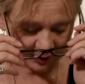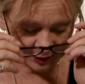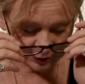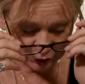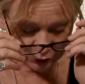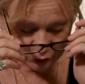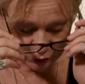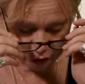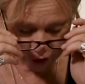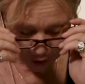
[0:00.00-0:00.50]
In
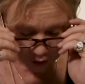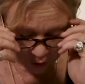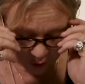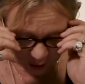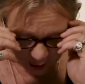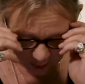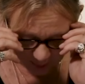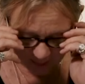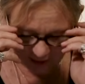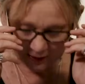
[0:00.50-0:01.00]

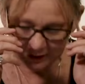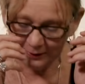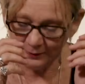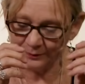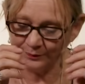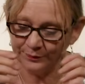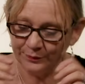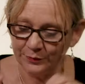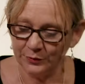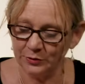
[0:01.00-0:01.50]
Deuteronomy
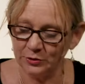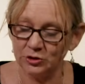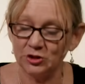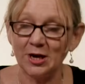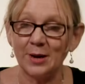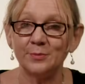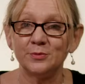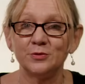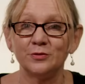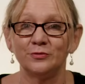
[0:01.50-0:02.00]

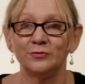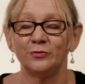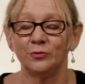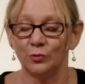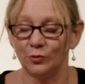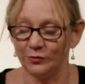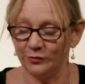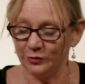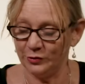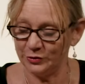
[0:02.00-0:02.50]
chapter
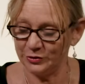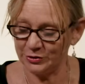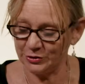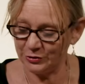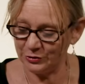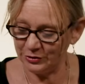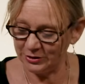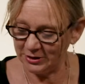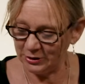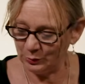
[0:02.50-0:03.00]
4, verse
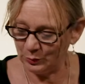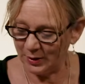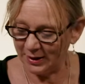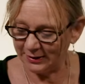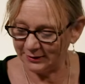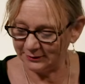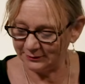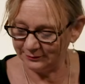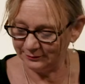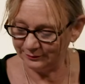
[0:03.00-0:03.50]

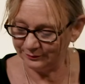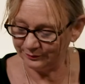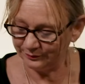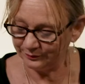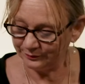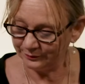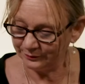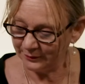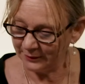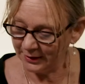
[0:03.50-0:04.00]
31,
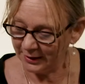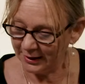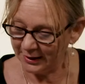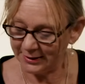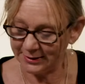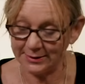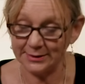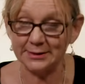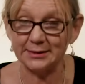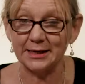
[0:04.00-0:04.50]

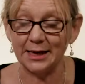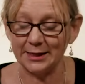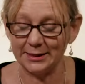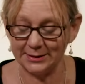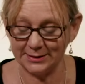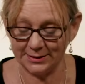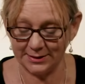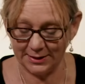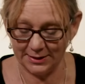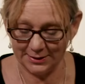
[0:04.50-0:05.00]
it
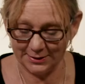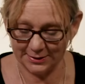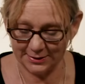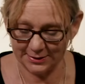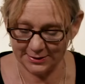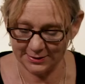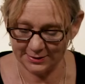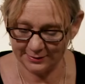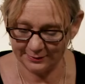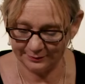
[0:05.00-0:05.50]
states
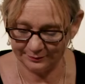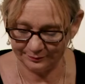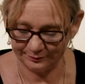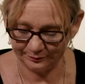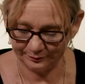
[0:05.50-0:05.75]
this: